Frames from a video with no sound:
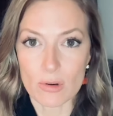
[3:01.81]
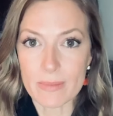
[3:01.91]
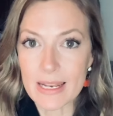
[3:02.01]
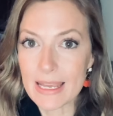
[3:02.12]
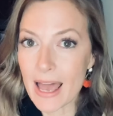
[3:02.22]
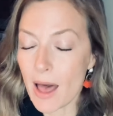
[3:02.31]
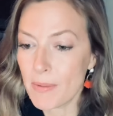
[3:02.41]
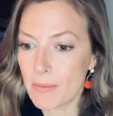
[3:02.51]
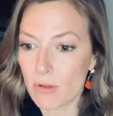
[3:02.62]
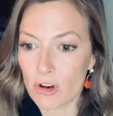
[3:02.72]
media.
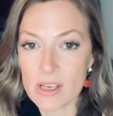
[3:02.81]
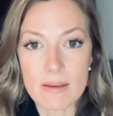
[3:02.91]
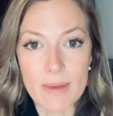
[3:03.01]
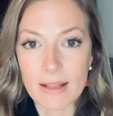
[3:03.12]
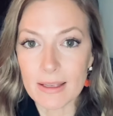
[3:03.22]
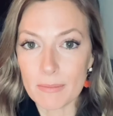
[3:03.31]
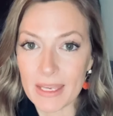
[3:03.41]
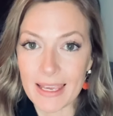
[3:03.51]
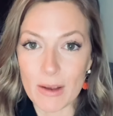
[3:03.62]
People are emailing me.